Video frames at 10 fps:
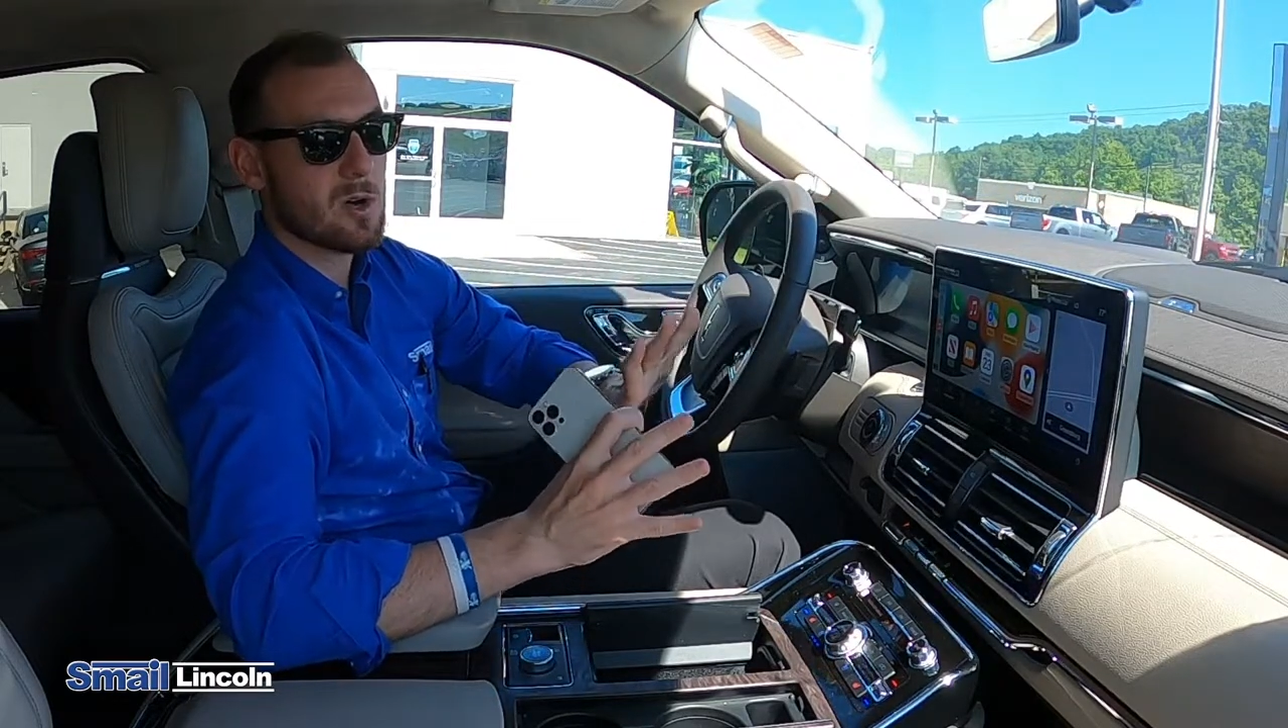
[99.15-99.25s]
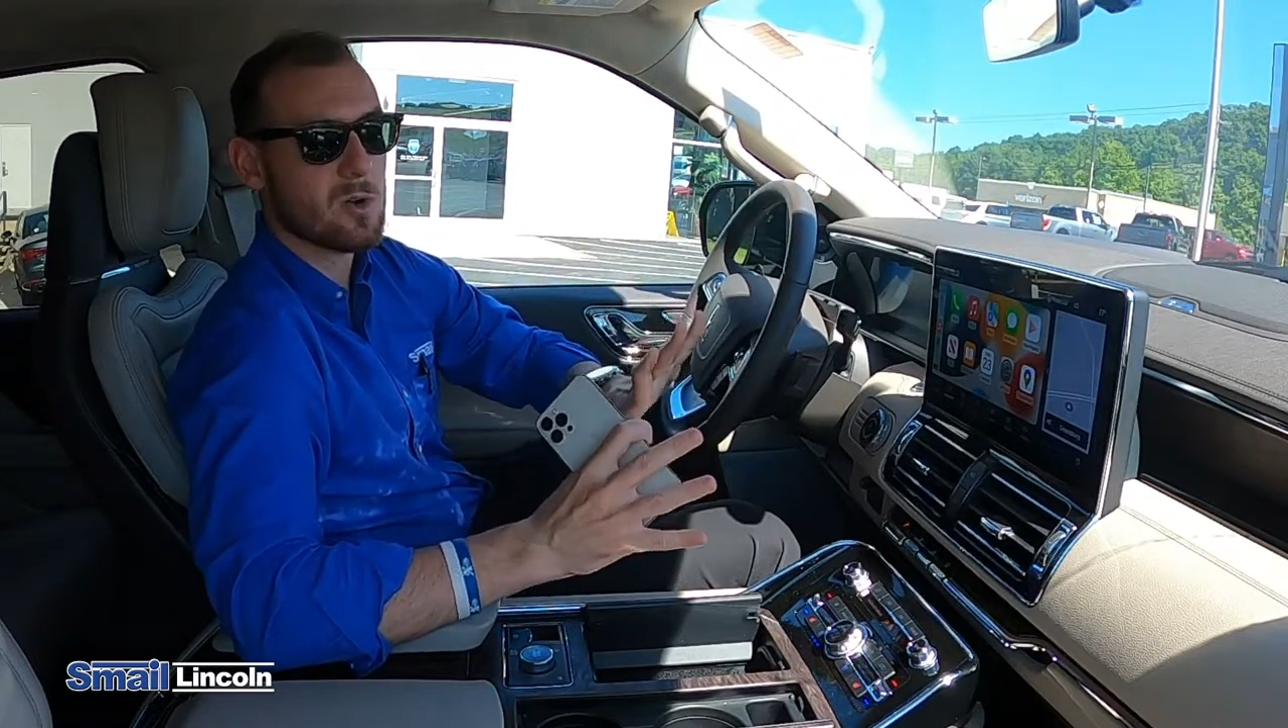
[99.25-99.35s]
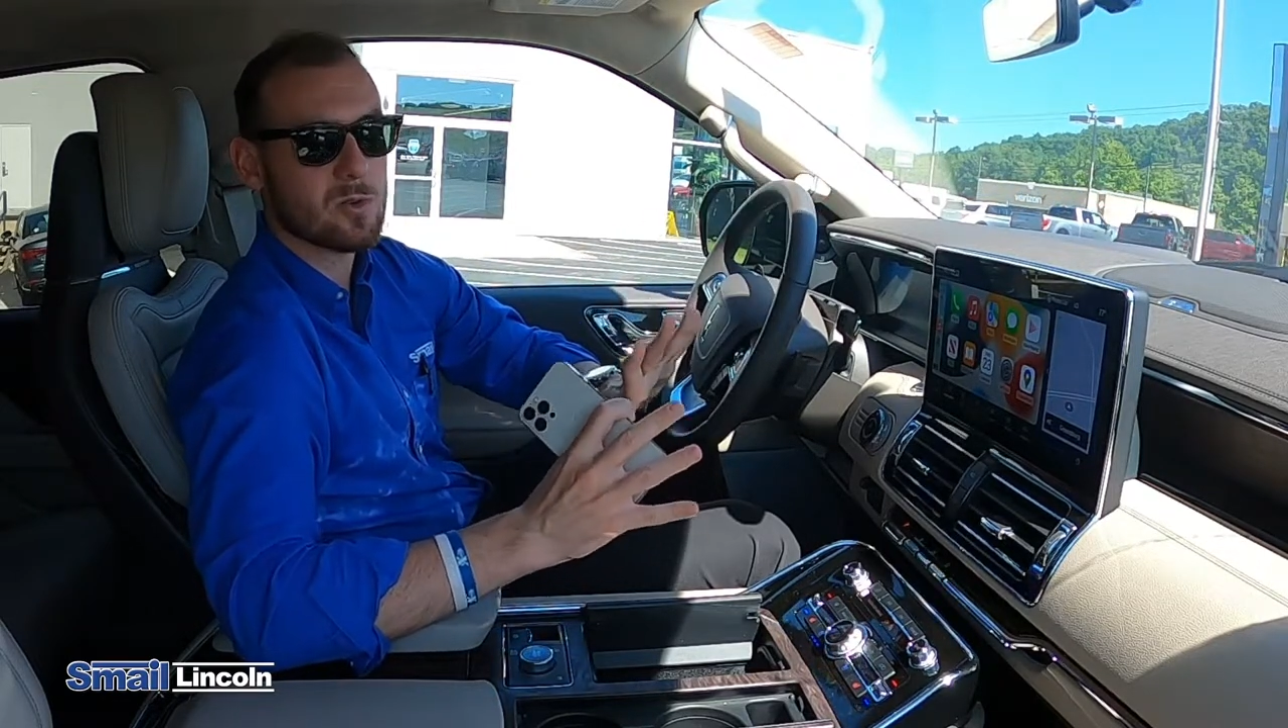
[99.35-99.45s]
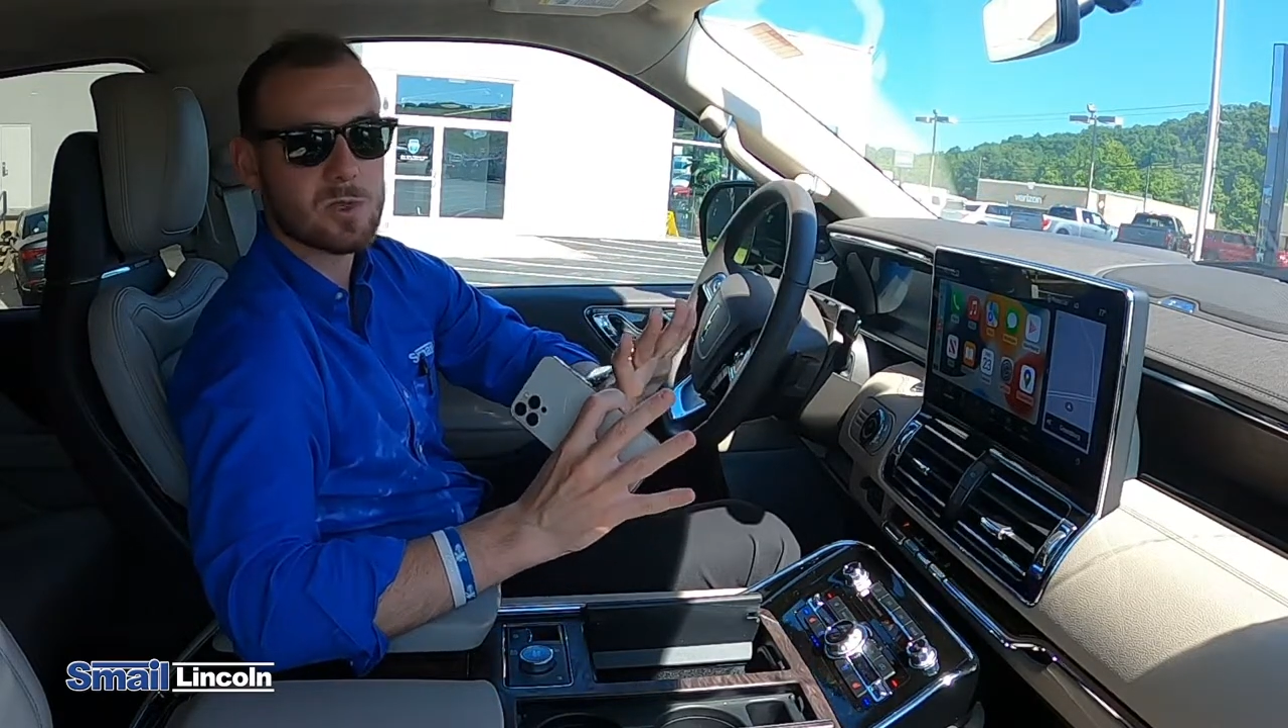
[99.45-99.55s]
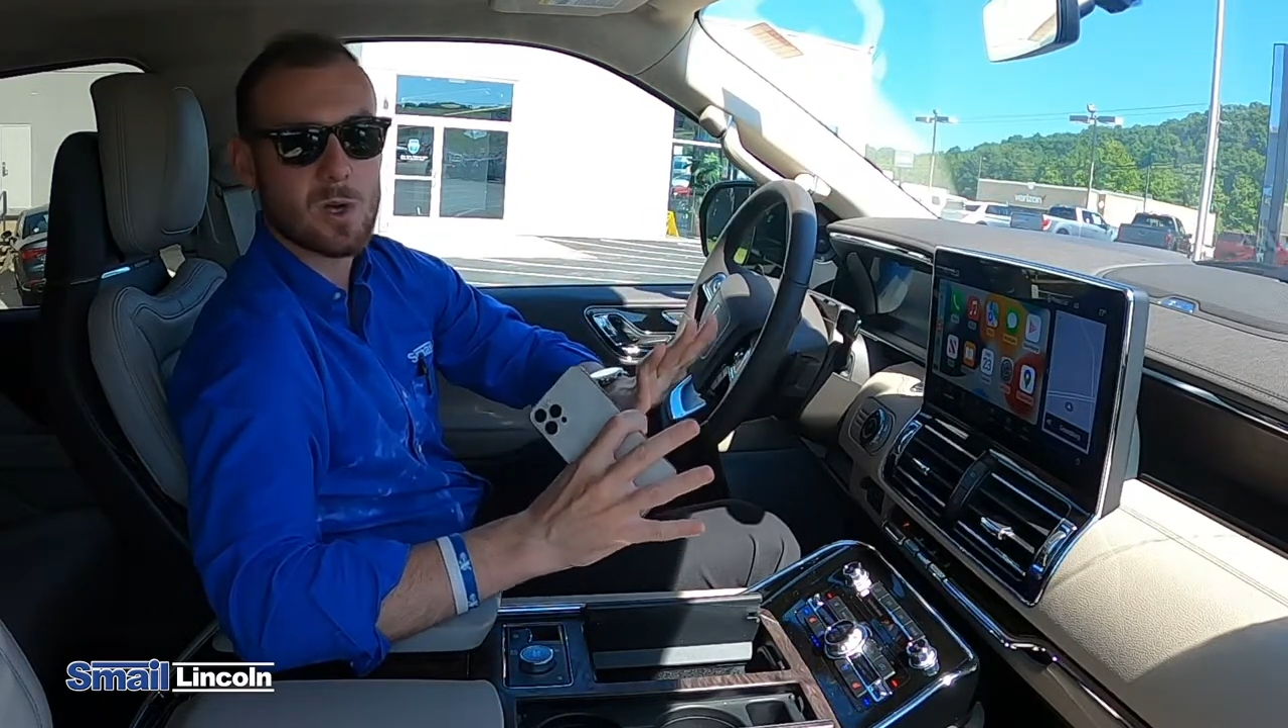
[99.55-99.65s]
the
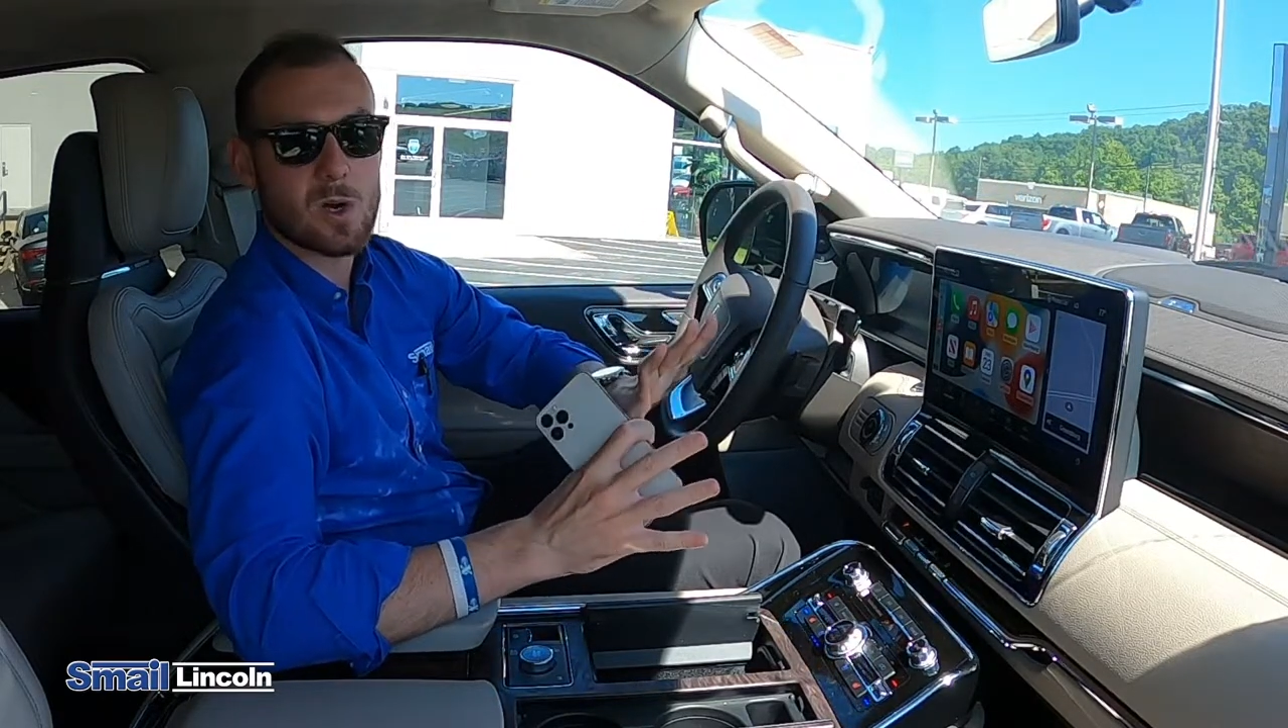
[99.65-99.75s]
old